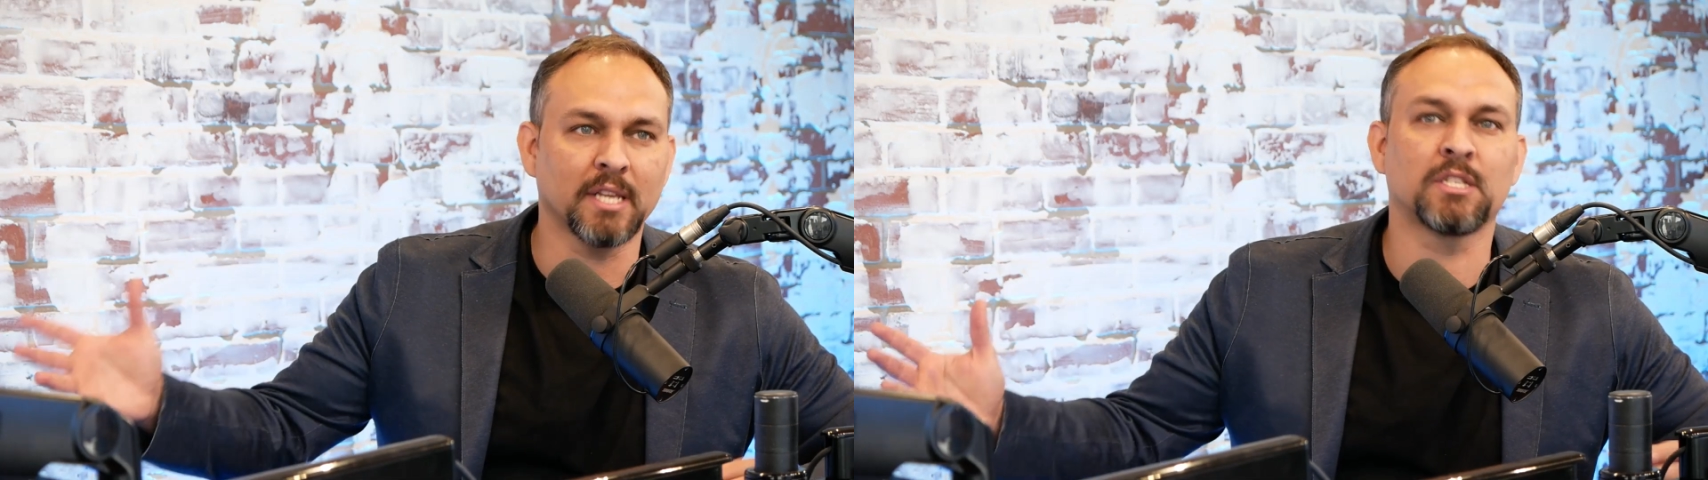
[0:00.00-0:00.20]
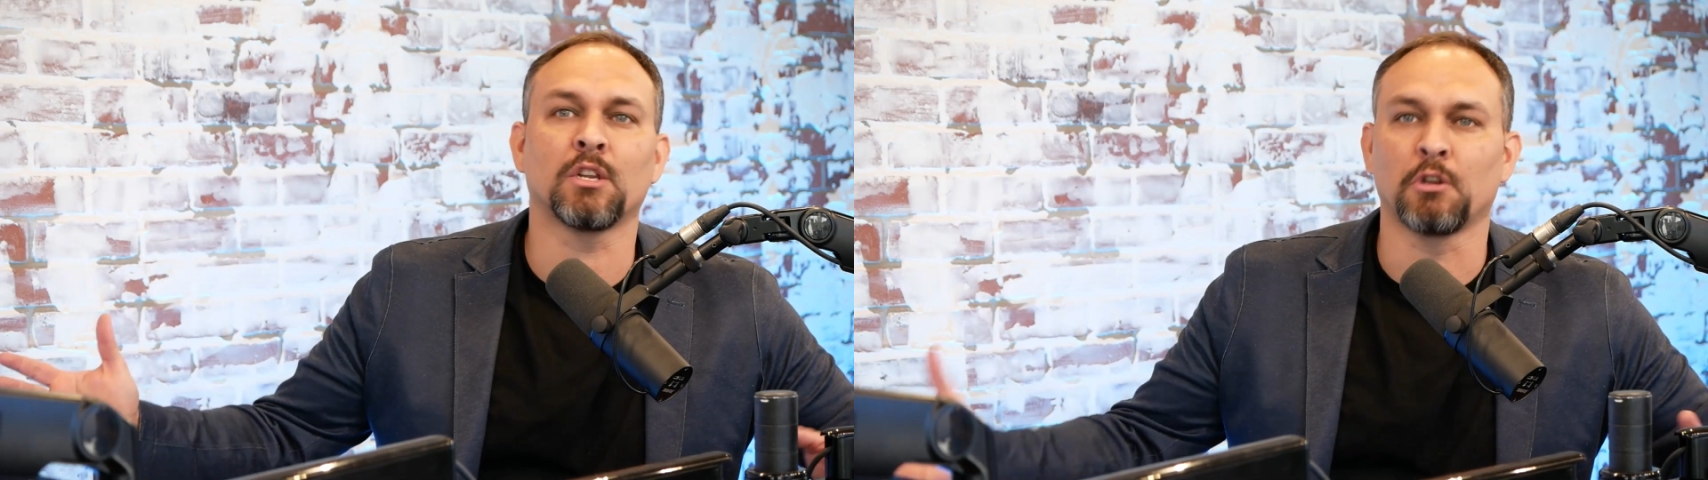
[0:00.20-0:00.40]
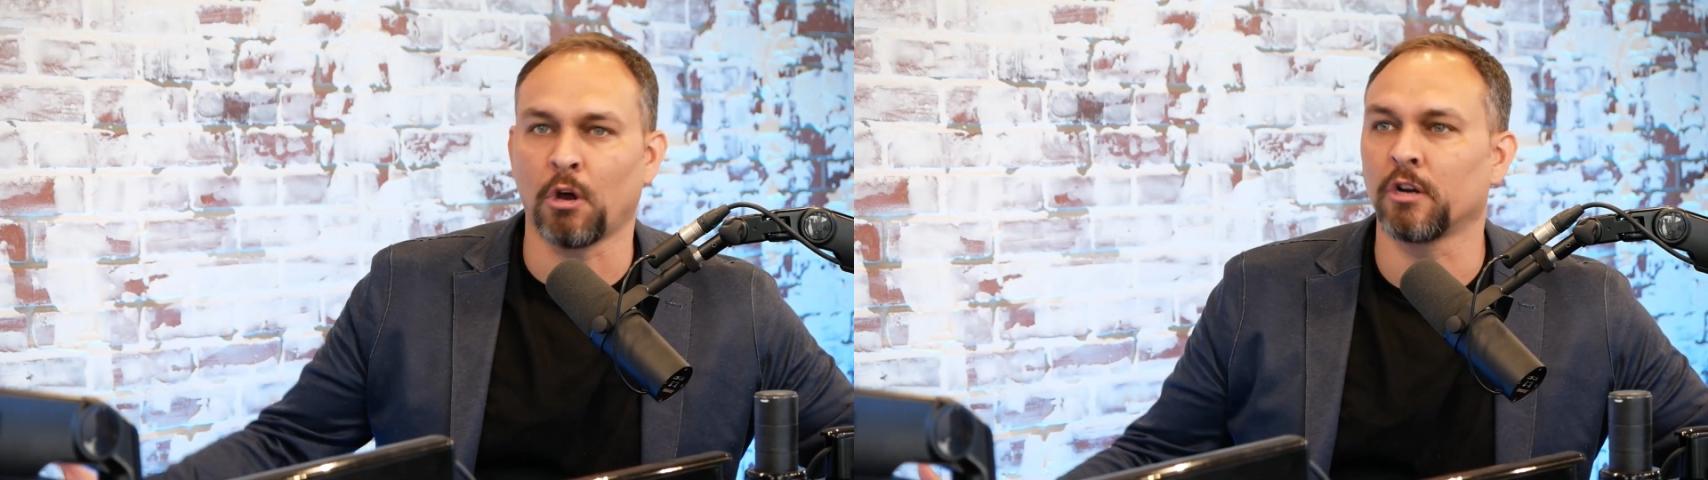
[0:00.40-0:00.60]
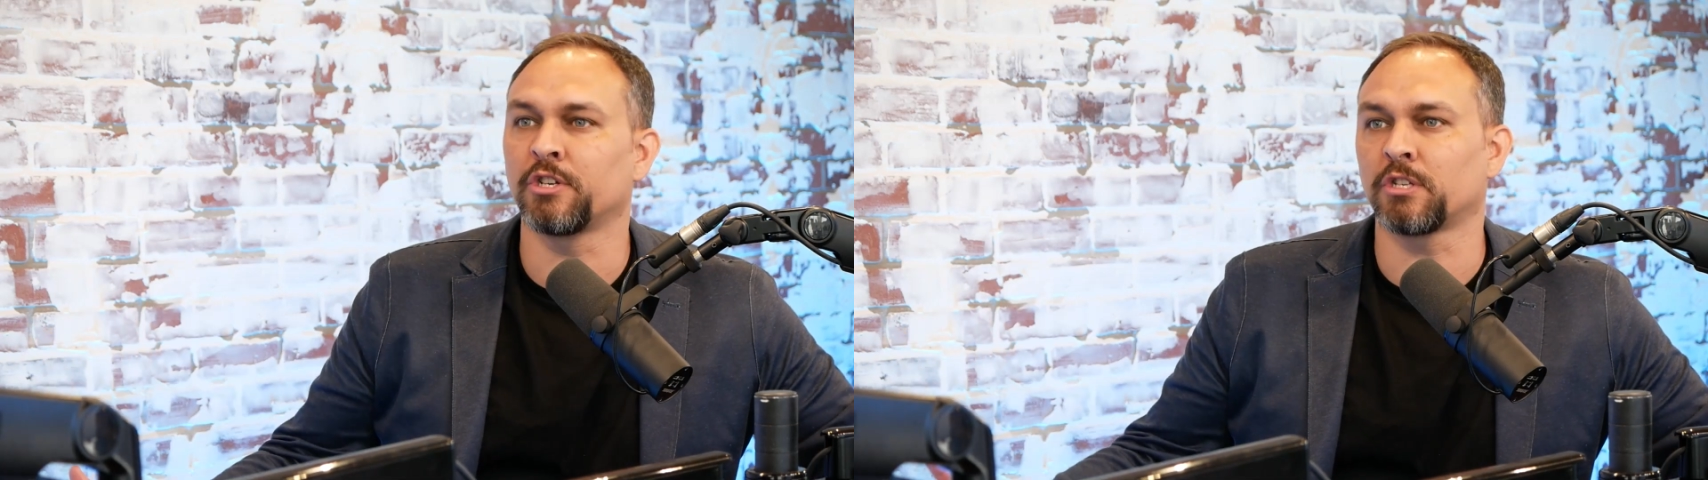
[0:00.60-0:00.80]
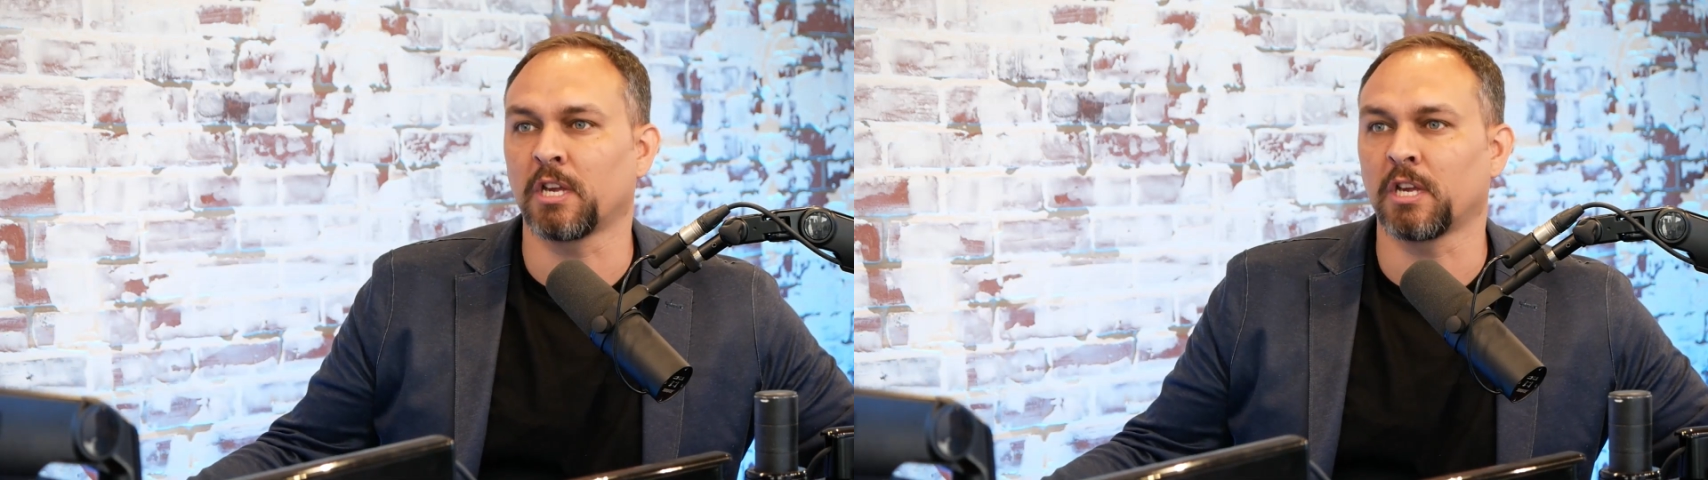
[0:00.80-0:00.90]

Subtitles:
is the largest